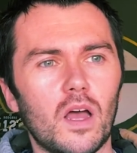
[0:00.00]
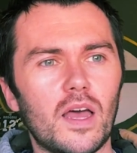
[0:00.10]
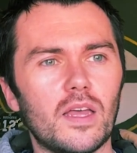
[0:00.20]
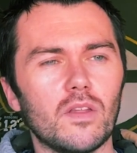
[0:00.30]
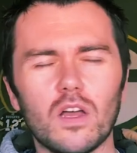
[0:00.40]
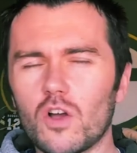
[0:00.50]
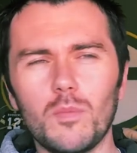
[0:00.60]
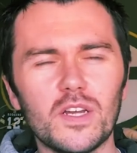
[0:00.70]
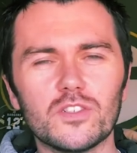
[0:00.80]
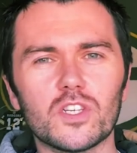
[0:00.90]
uh, a
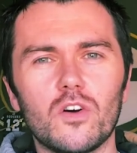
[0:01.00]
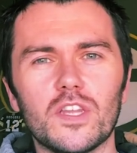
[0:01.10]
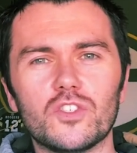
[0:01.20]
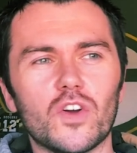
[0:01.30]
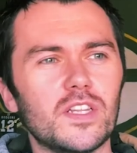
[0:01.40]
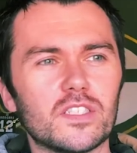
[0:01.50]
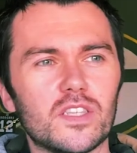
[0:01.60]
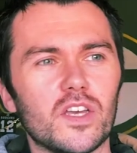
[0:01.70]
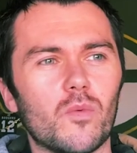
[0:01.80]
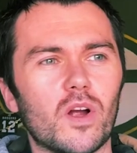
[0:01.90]
couple of years ago they tried this
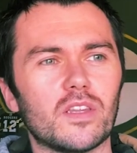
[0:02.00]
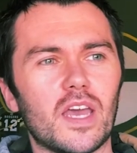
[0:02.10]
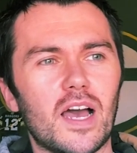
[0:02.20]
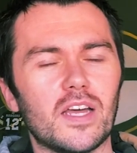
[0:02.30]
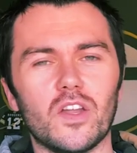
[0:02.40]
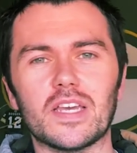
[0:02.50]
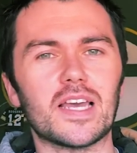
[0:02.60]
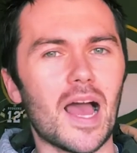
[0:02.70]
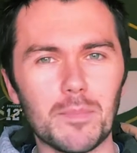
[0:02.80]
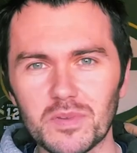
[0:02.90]
thing where they had like
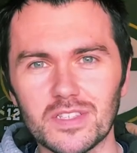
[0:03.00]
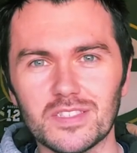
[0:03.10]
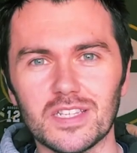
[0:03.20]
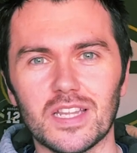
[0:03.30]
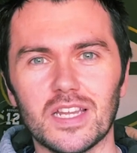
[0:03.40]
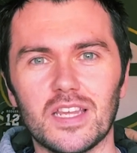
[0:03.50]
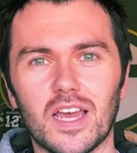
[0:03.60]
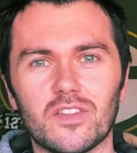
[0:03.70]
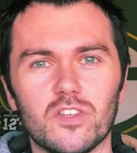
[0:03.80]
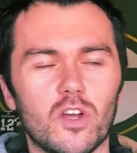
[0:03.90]
captains and they
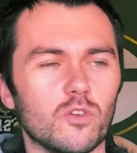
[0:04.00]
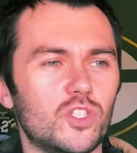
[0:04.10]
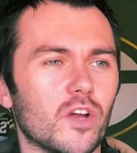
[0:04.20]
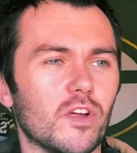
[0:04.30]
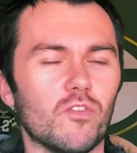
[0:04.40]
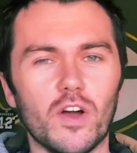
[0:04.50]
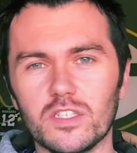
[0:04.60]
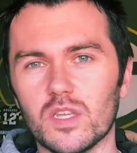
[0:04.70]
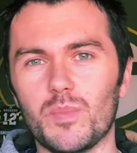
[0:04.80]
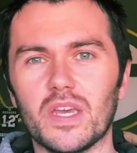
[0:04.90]
get you know Jerry
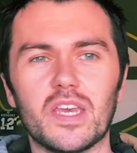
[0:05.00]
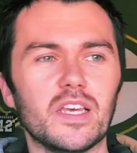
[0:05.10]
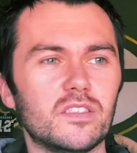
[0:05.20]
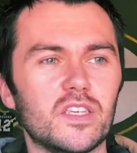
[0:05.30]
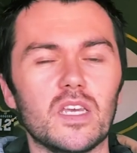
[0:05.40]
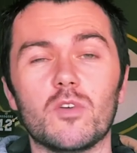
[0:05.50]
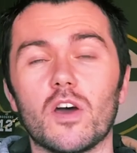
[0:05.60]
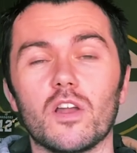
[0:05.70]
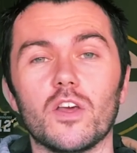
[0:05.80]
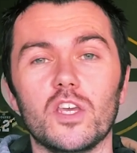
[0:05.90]
Rice to pick his team
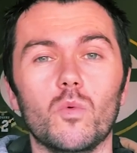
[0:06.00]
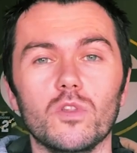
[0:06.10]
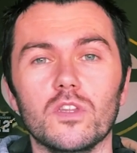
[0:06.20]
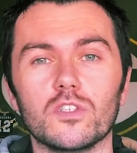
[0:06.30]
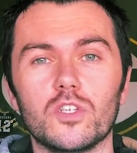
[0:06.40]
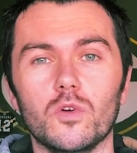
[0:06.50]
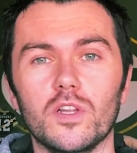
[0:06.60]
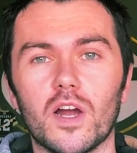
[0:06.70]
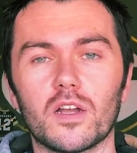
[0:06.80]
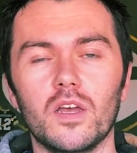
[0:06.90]
kind of like you would in the
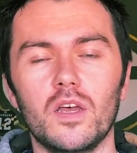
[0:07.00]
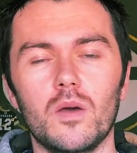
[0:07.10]
schoolyard